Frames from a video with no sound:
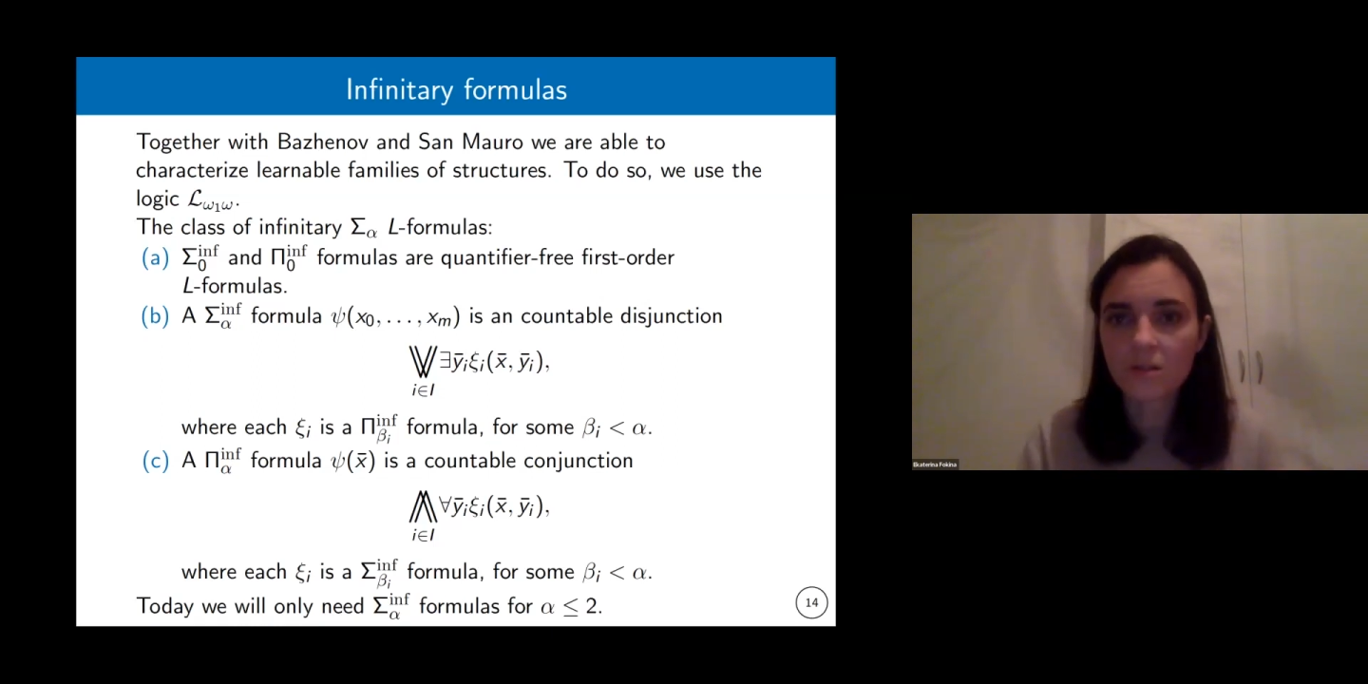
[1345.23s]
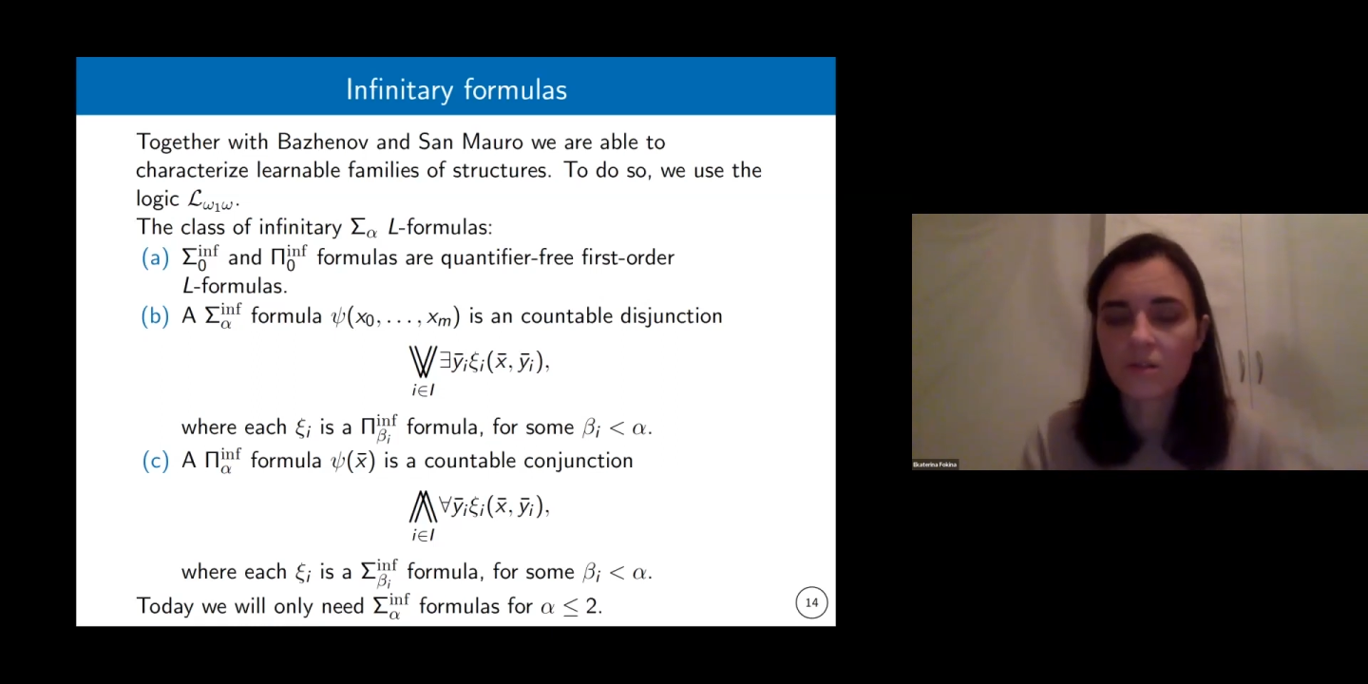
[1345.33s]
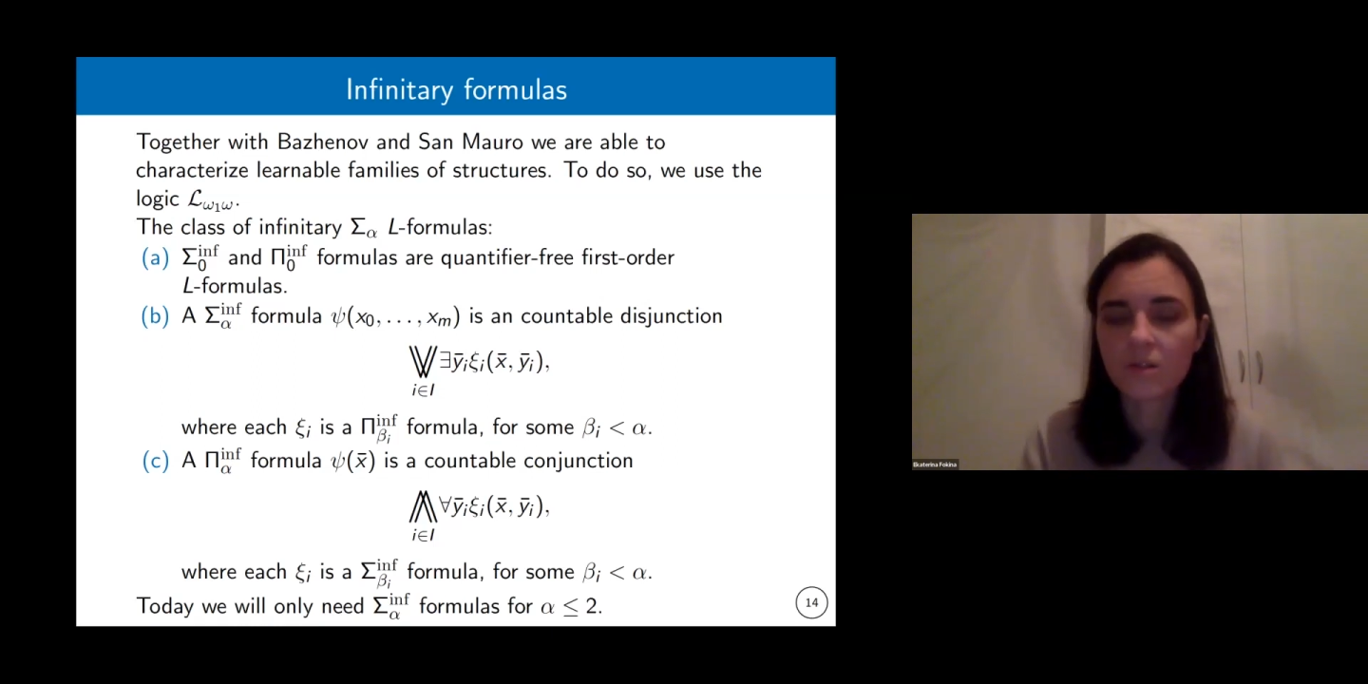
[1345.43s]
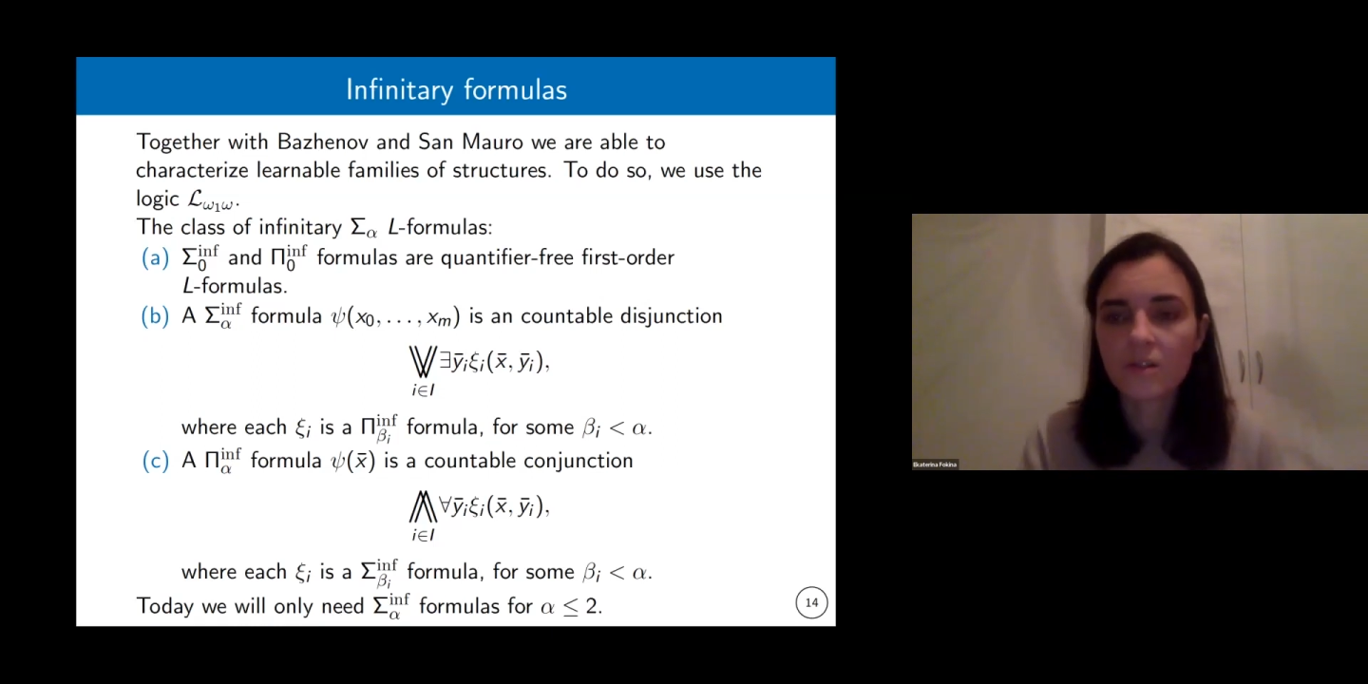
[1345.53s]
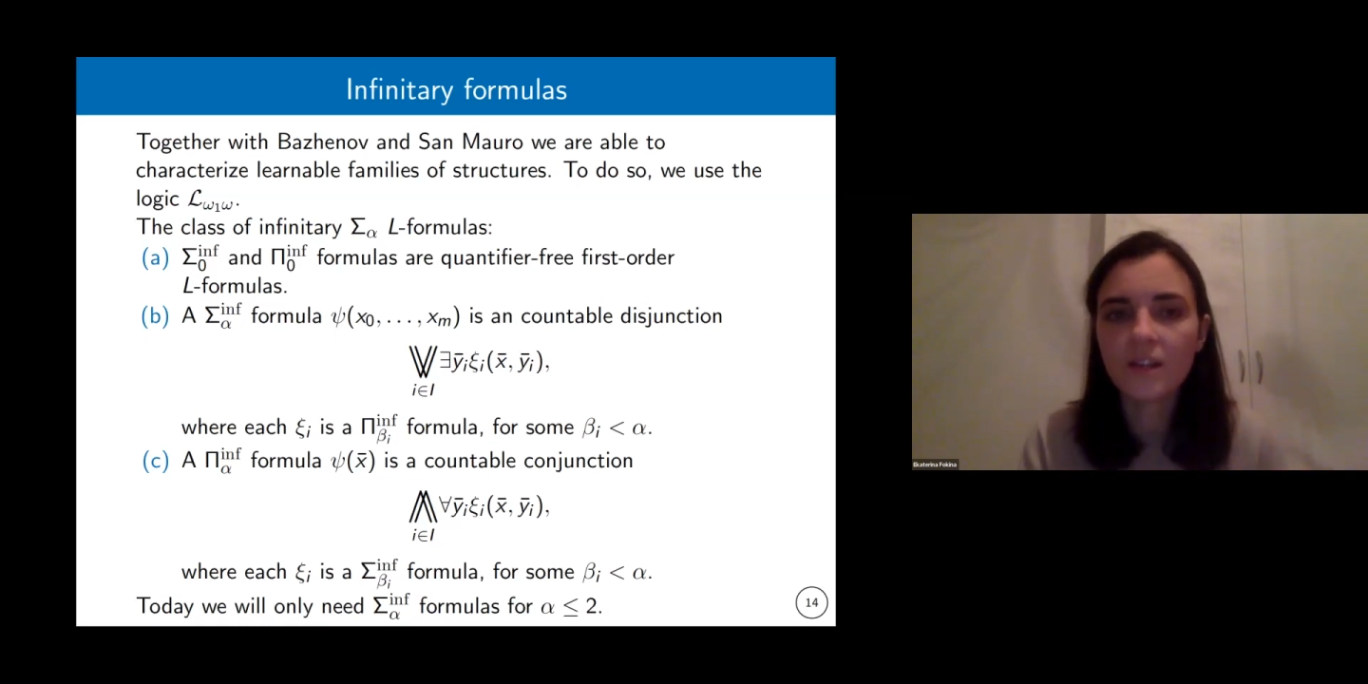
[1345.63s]
of
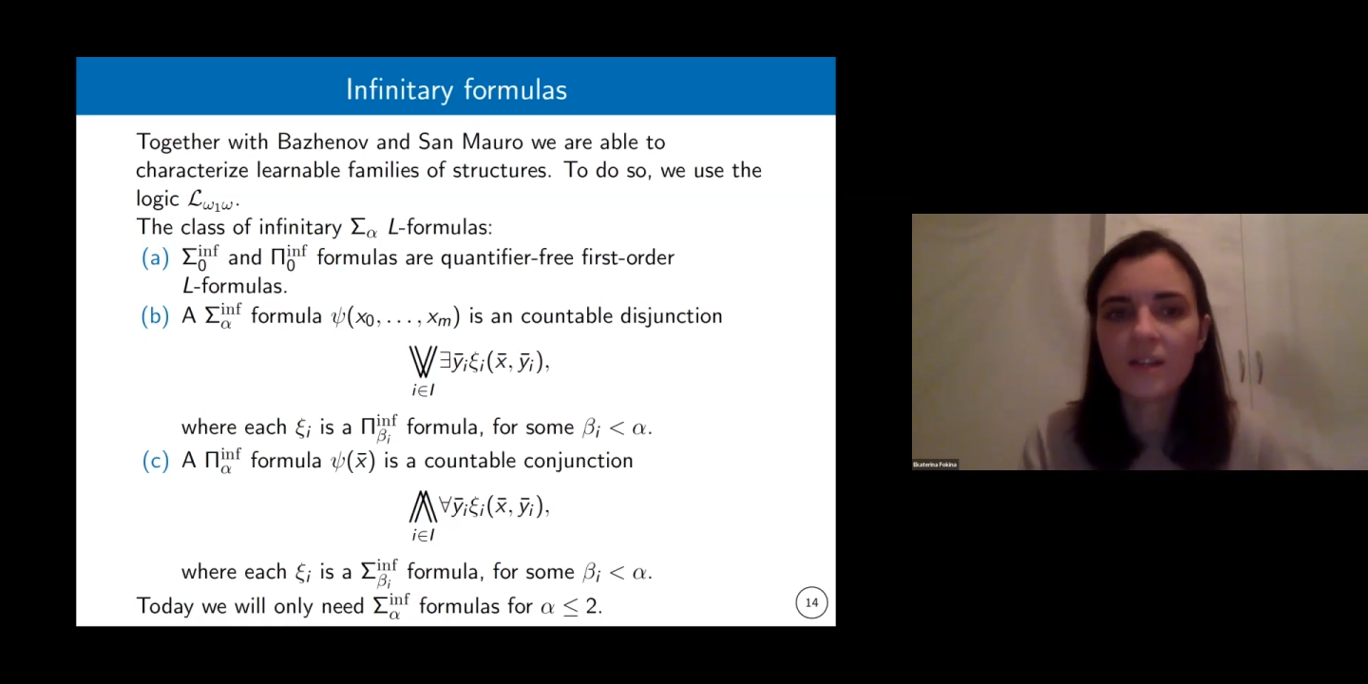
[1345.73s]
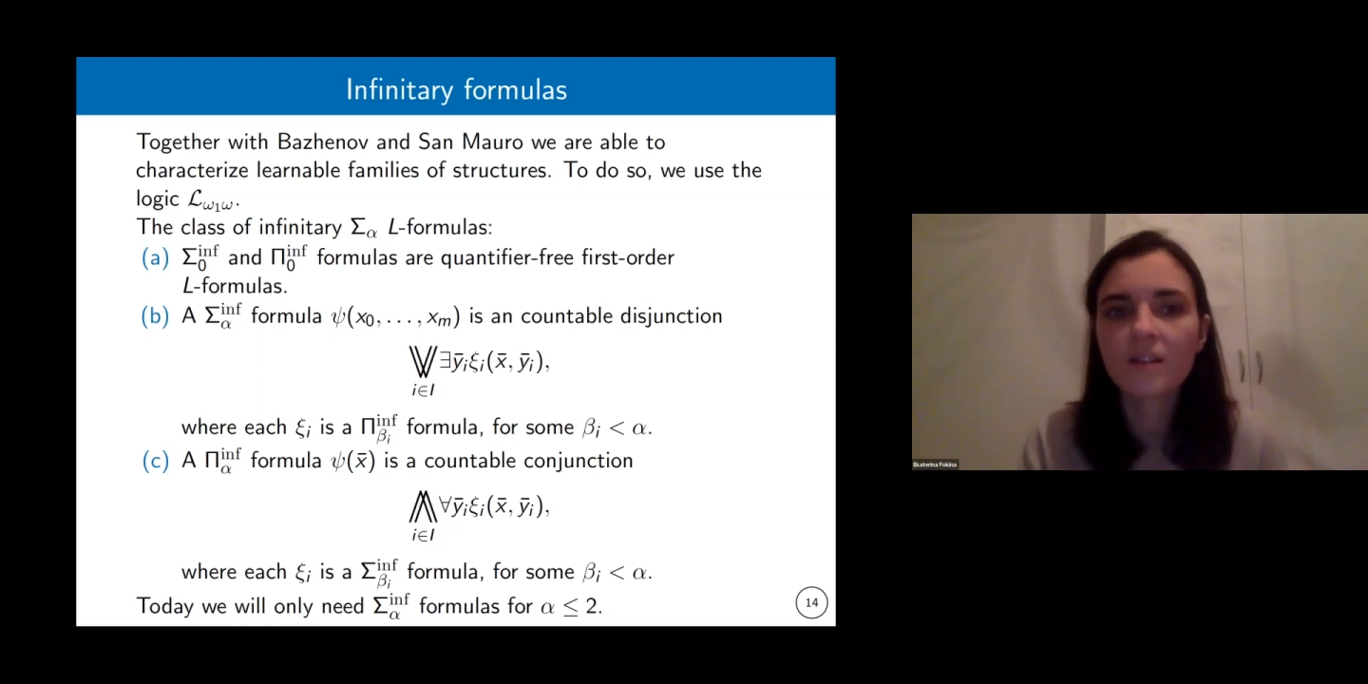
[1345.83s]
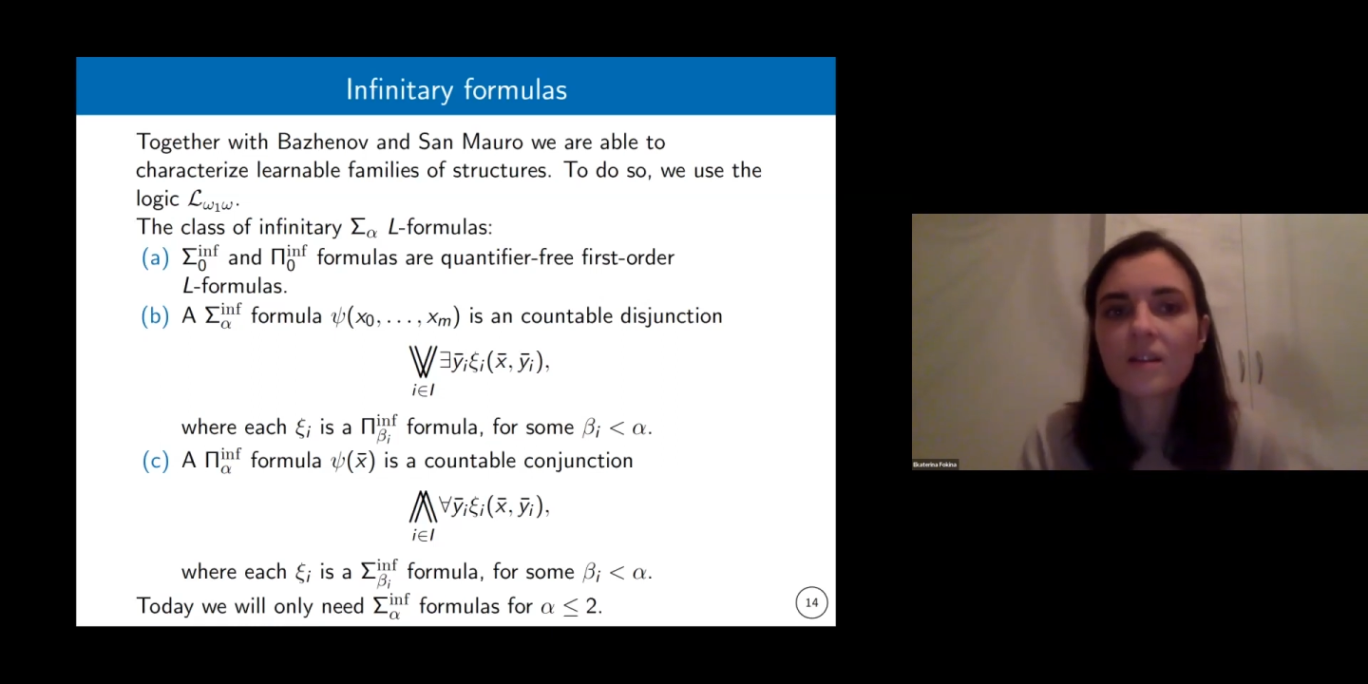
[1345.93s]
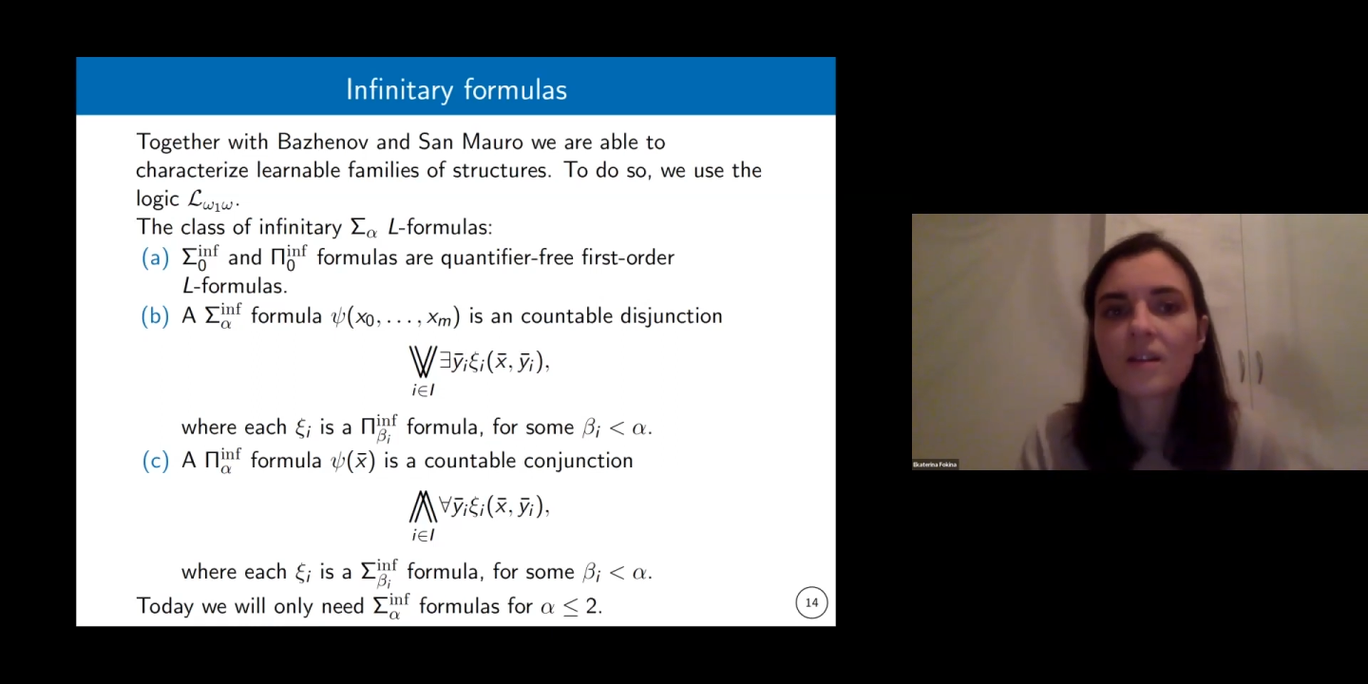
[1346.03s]
learning.